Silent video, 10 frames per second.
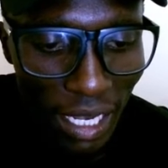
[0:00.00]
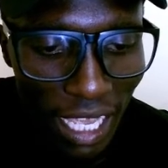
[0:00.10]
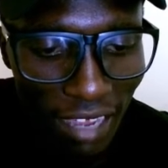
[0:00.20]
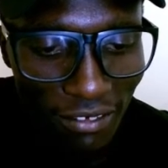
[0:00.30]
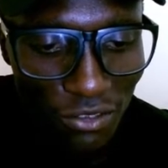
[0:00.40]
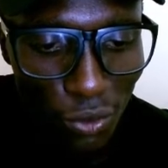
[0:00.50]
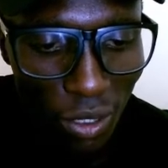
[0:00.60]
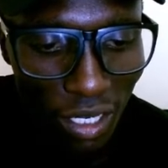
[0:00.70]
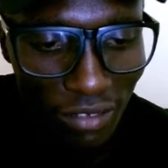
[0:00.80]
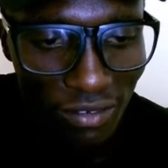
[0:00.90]
have to
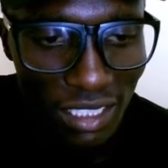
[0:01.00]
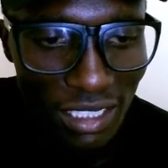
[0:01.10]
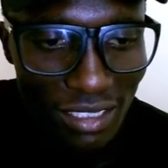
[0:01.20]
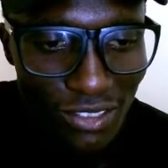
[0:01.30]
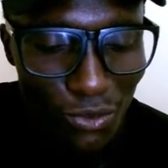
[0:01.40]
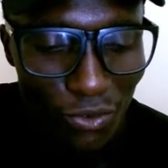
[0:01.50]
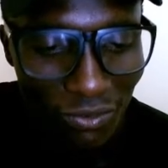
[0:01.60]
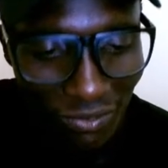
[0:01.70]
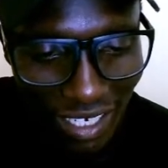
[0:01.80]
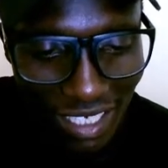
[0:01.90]
leave it to
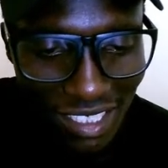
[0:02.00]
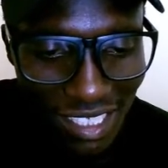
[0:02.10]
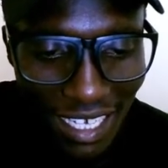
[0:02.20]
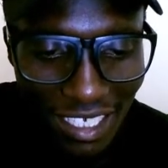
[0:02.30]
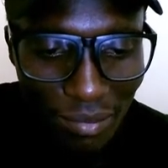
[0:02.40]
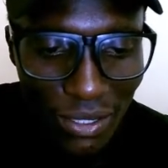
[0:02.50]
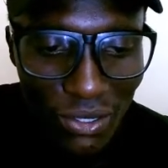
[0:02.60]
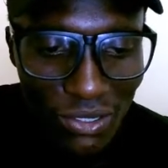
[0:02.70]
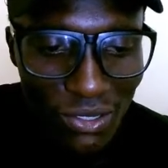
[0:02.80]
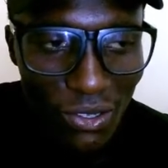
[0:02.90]
finish starting, because
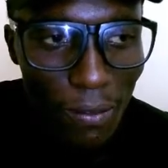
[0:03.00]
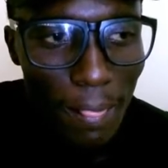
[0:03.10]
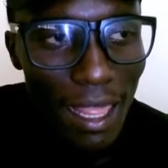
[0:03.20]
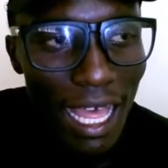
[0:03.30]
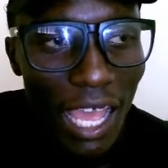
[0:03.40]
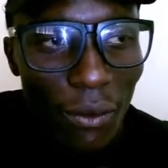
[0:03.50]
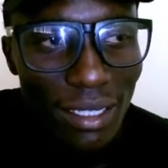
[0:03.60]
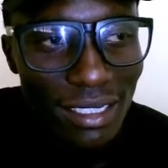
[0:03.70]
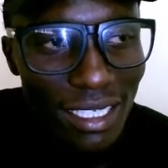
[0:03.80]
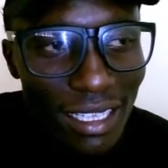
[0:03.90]
you know I want